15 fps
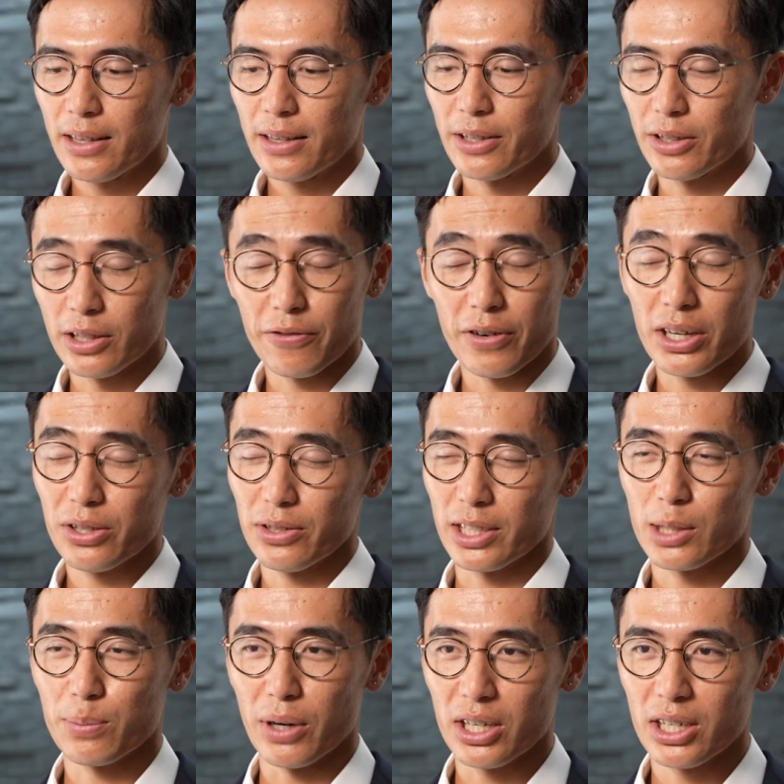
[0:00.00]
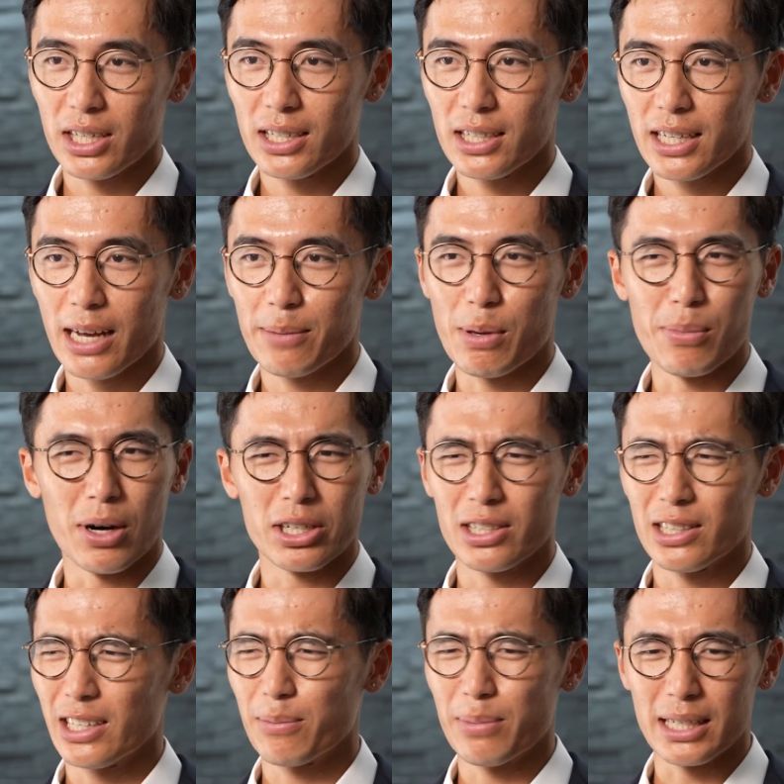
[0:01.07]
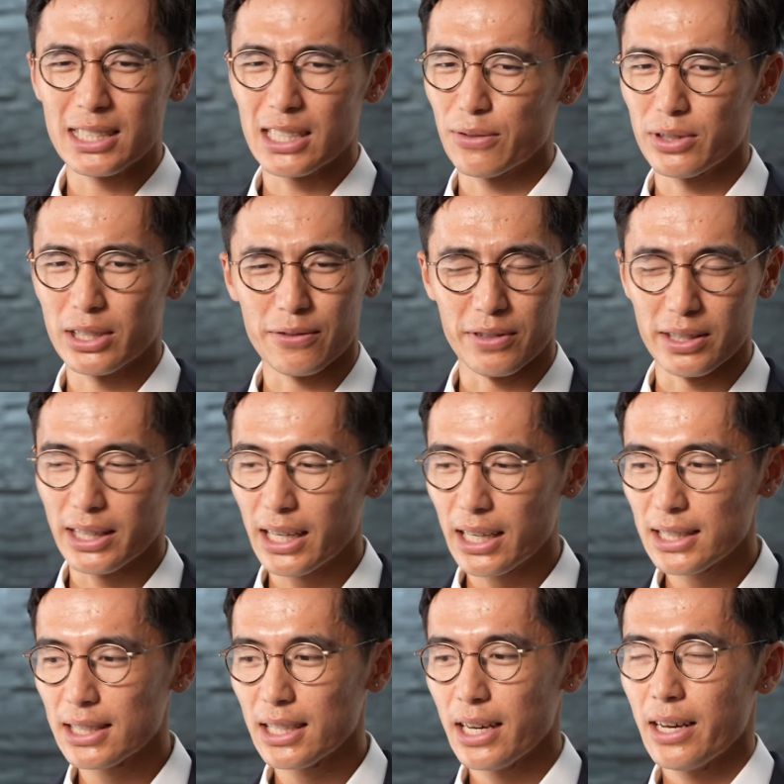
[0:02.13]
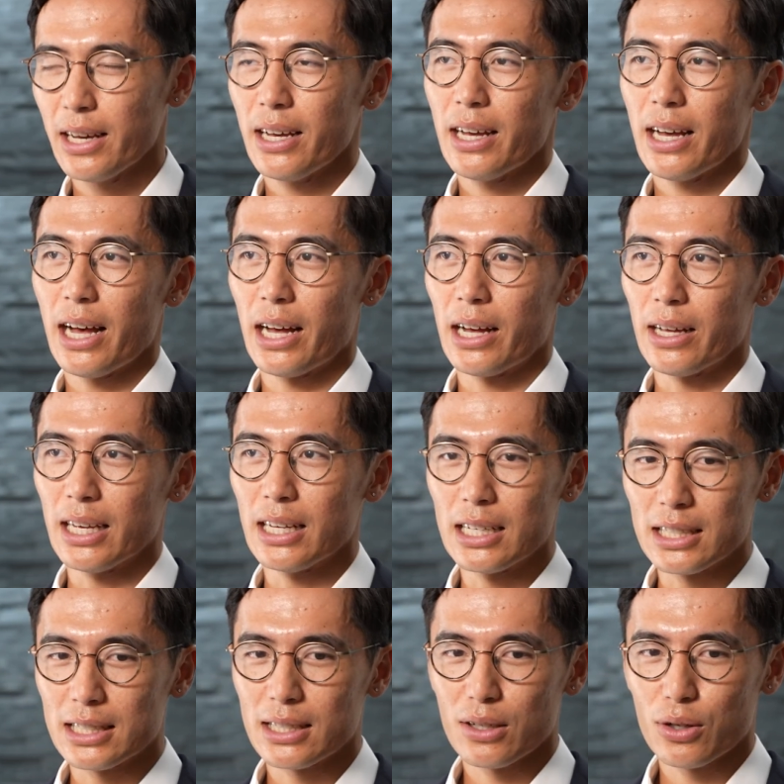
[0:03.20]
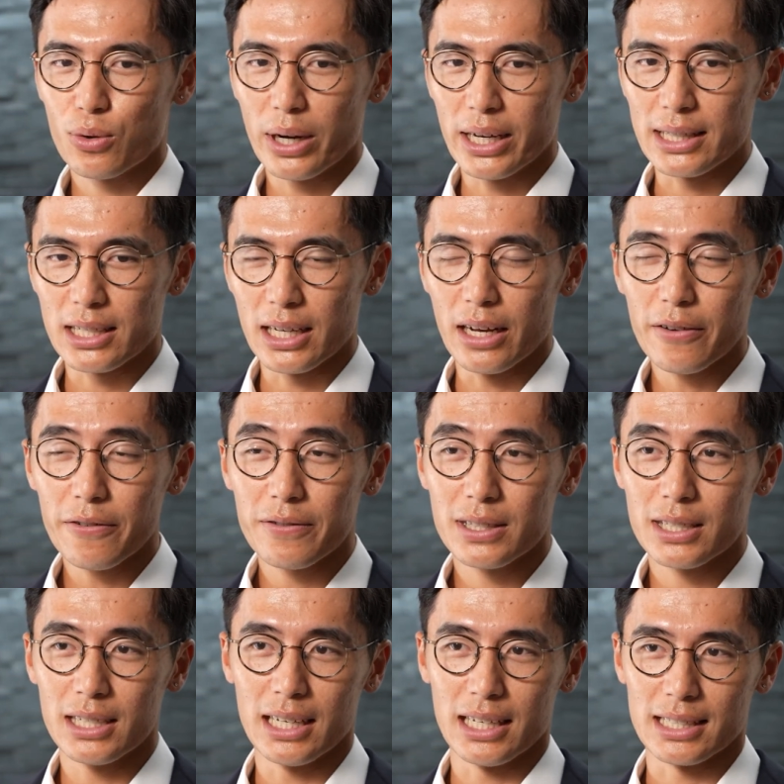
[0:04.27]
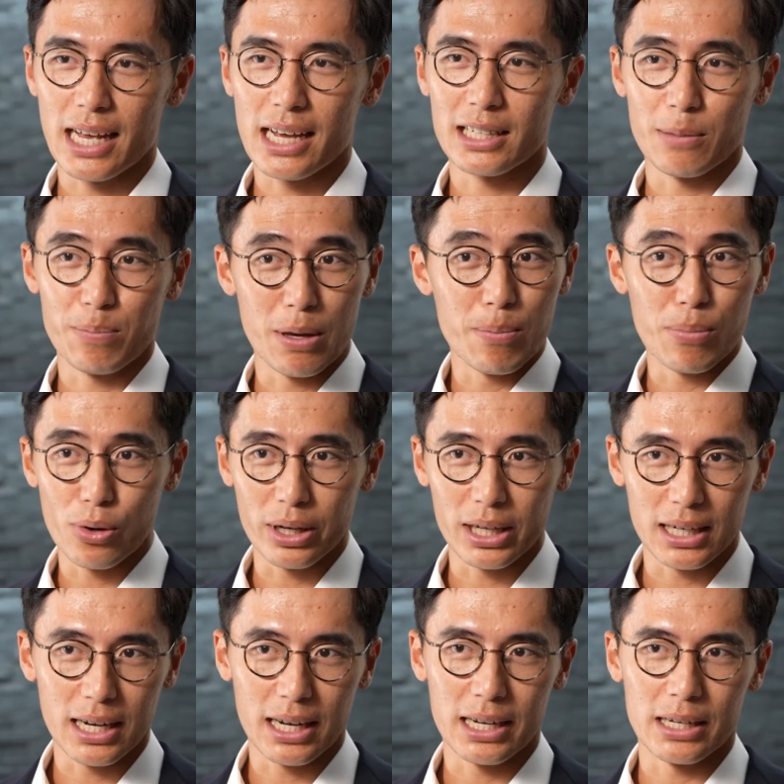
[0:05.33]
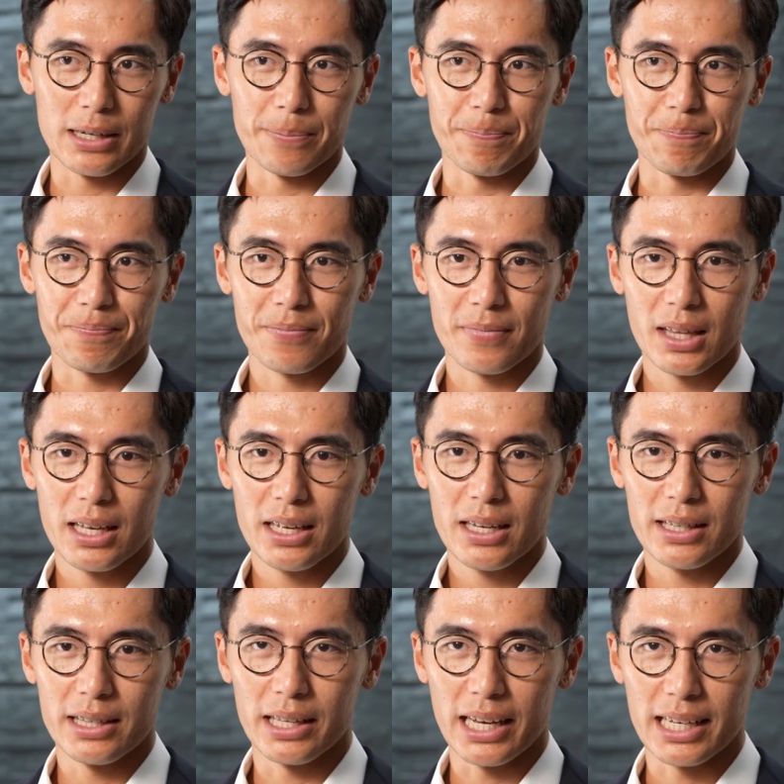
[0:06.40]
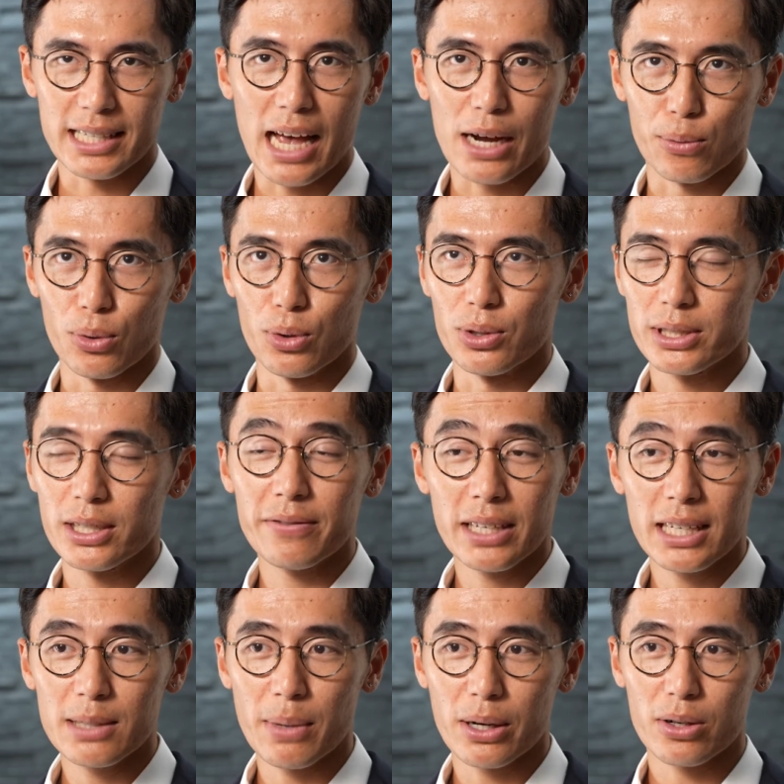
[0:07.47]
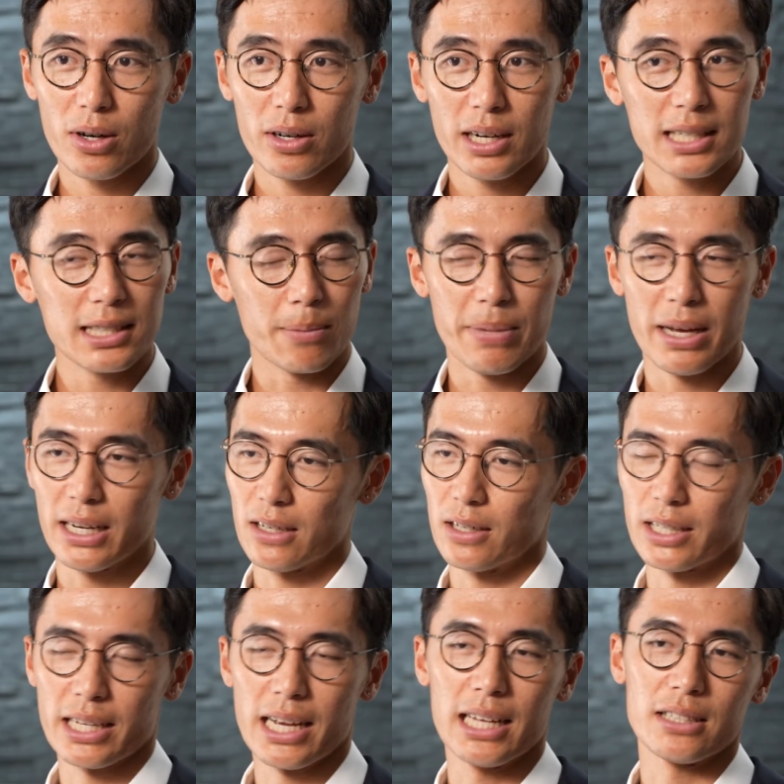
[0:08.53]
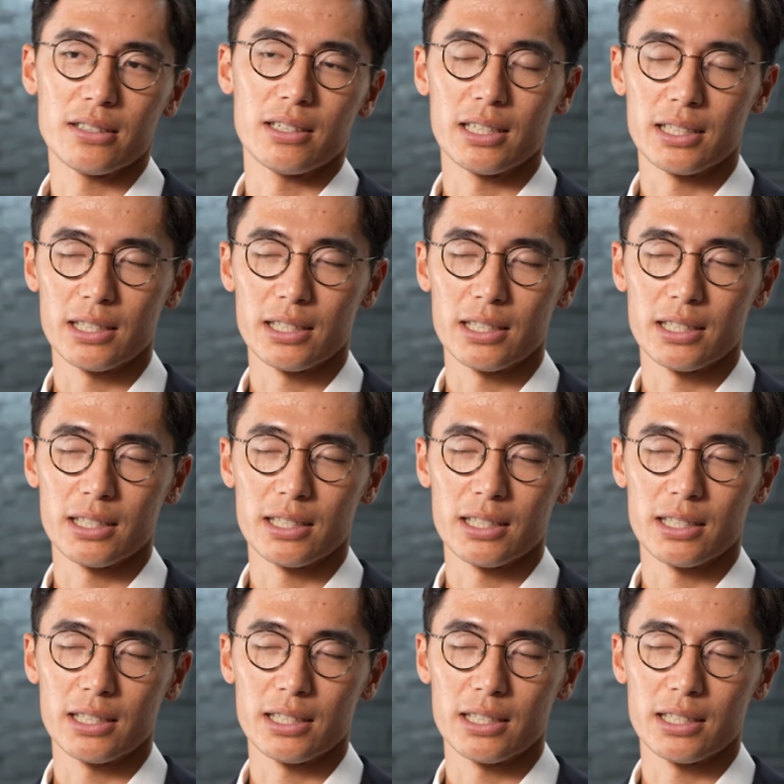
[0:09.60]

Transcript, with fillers: their differential expression can be modulated by several different things. Uh, it is quite tough to exactly pinpoint um, the exact roles of these microRNAs depending on the cancer and the